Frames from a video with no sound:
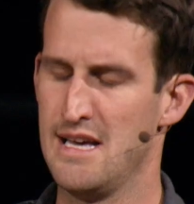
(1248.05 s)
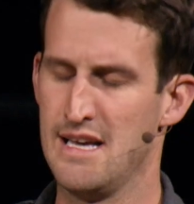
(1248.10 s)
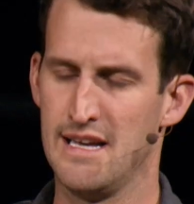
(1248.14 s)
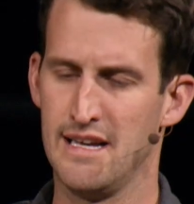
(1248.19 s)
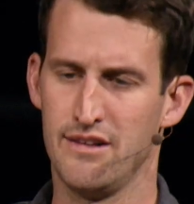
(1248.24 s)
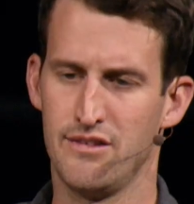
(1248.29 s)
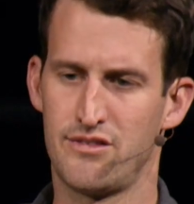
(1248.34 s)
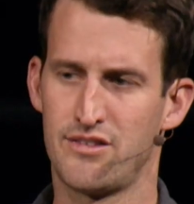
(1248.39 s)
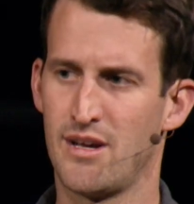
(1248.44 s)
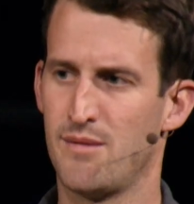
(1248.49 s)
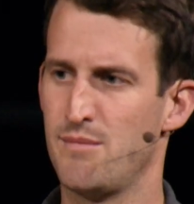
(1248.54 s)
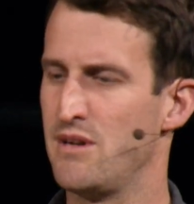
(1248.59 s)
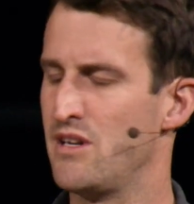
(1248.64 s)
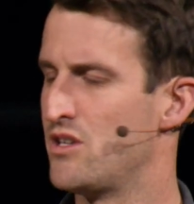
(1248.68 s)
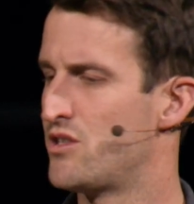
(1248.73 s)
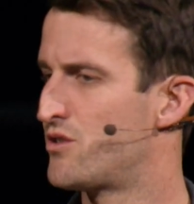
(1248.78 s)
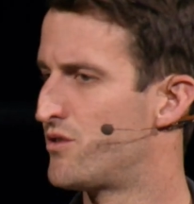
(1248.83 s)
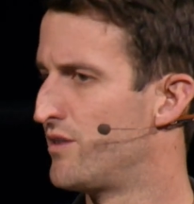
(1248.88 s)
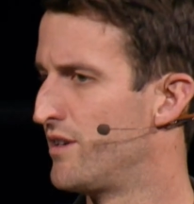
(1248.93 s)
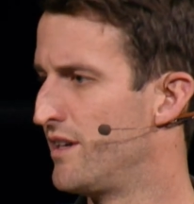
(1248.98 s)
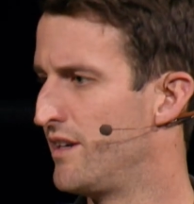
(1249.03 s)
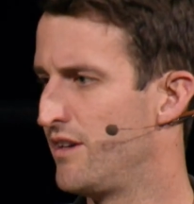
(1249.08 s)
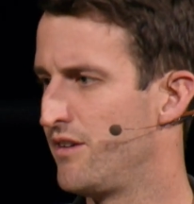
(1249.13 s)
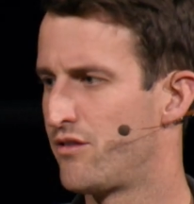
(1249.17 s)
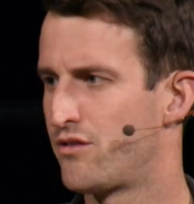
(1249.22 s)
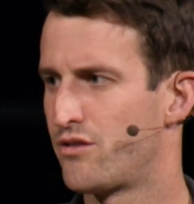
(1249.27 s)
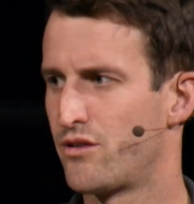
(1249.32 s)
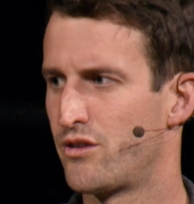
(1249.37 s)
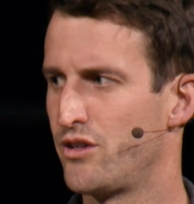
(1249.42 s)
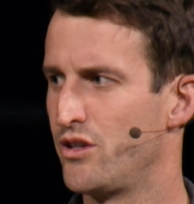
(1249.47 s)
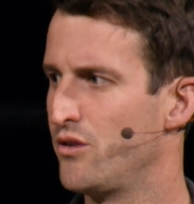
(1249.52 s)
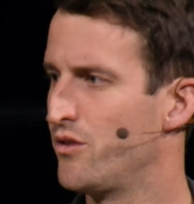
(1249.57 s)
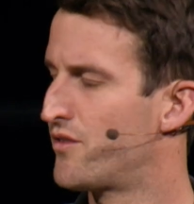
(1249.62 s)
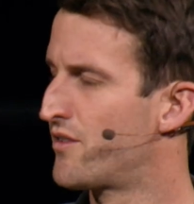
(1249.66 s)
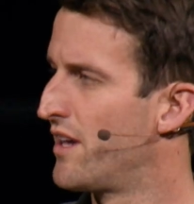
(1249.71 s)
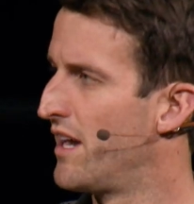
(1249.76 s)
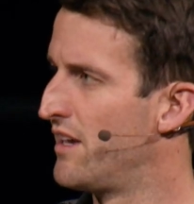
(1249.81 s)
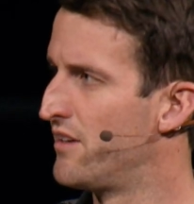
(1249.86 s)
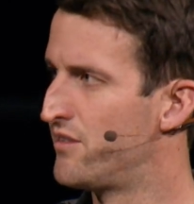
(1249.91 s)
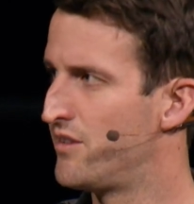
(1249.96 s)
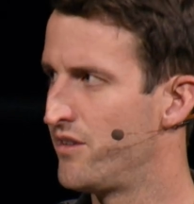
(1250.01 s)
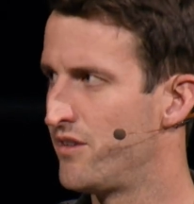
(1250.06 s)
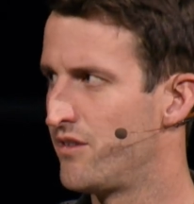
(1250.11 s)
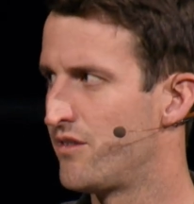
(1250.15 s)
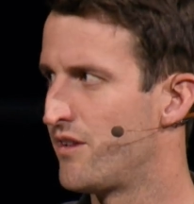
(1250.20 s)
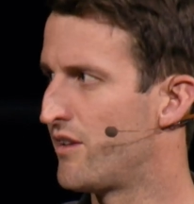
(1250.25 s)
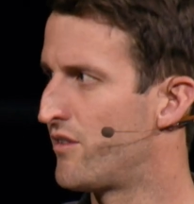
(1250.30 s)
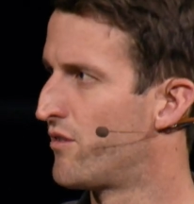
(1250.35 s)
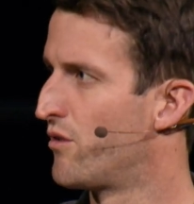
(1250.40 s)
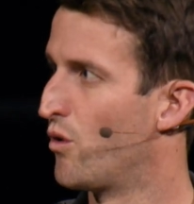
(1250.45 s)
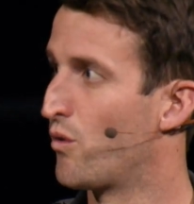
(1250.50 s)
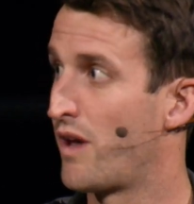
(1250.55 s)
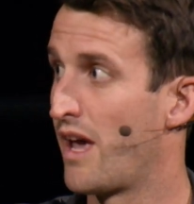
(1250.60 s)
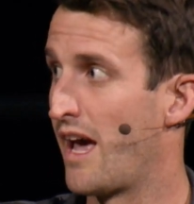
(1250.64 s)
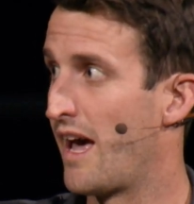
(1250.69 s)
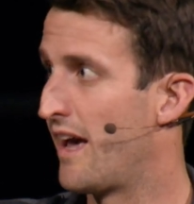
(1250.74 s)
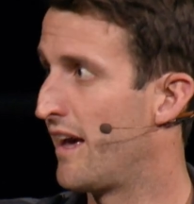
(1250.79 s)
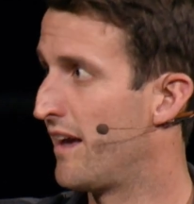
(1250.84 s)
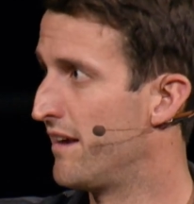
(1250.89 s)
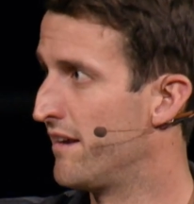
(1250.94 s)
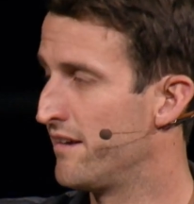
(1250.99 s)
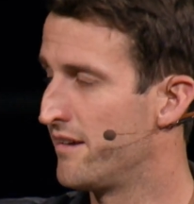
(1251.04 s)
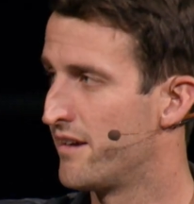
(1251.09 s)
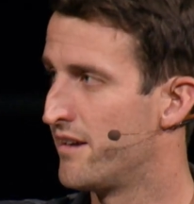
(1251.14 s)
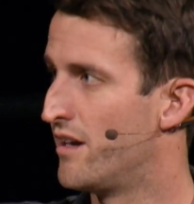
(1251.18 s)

in some industries or use cases, that's okay.